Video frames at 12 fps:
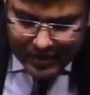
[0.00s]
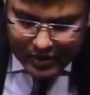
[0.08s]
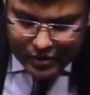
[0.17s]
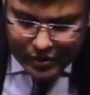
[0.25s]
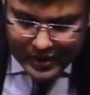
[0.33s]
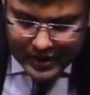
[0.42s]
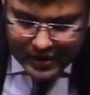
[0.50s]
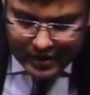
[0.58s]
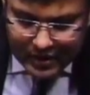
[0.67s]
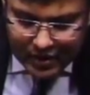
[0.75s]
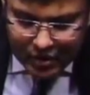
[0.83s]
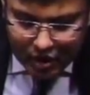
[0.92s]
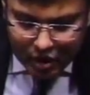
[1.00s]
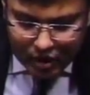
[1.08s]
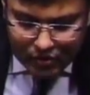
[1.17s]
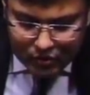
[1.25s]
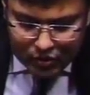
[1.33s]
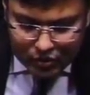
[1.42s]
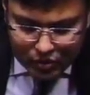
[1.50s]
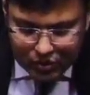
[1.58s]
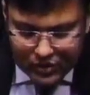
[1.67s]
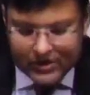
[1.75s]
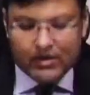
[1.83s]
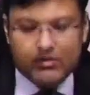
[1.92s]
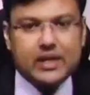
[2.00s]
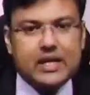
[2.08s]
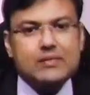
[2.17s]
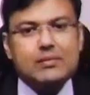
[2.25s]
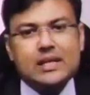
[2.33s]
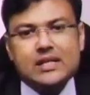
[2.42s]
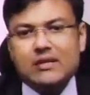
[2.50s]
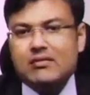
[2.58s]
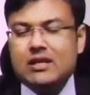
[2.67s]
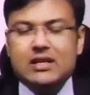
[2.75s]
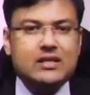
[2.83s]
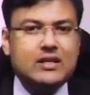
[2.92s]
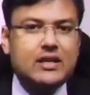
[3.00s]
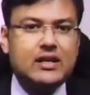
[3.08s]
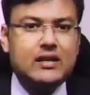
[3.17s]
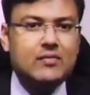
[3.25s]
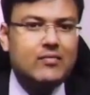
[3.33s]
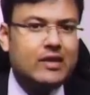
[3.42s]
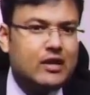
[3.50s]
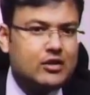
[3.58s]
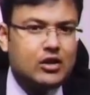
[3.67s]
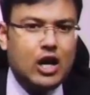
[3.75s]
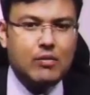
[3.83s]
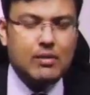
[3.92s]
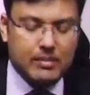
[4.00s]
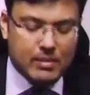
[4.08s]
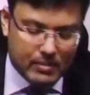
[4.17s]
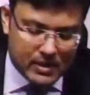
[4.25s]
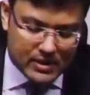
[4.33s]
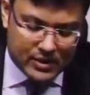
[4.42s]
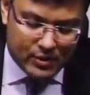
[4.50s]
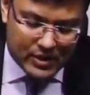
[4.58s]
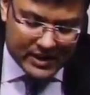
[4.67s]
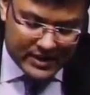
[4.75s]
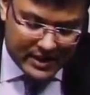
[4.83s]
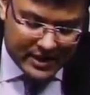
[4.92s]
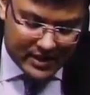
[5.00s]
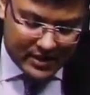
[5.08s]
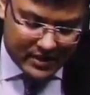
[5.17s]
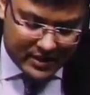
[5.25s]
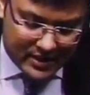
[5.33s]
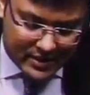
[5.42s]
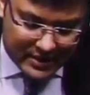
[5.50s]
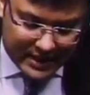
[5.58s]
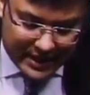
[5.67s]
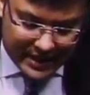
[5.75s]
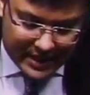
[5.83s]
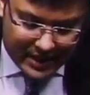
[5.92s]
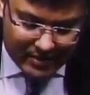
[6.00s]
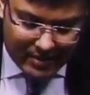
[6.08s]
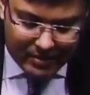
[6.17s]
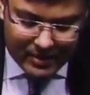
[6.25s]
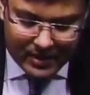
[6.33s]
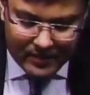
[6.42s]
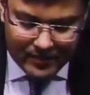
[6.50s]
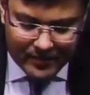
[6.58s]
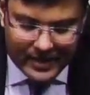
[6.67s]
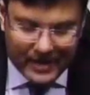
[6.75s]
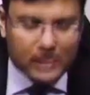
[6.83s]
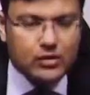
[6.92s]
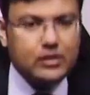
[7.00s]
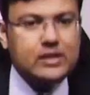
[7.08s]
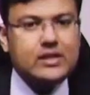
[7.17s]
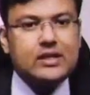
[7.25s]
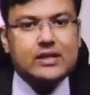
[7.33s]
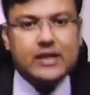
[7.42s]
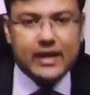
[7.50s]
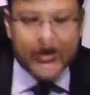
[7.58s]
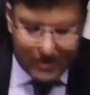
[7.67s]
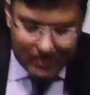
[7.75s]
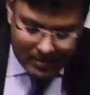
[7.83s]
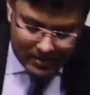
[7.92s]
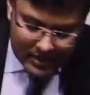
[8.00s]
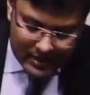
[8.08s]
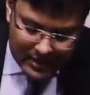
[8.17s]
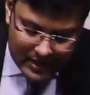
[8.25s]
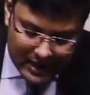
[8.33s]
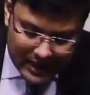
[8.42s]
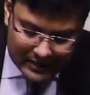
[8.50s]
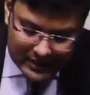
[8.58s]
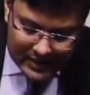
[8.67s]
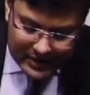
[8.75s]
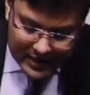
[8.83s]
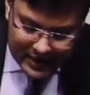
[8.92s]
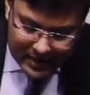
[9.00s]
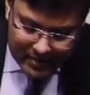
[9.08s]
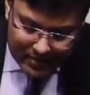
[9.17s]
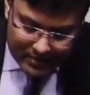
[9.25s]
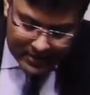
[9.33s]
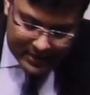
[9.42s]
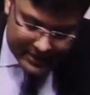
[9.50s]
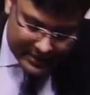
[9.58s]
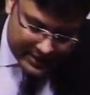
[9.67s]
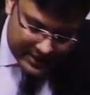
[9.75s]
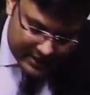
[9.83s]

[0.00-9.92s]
So here almost whole stomach is massively distended. So how many bubbles you can see here? Single bubble. So this is single bubble, and this single bubble is seen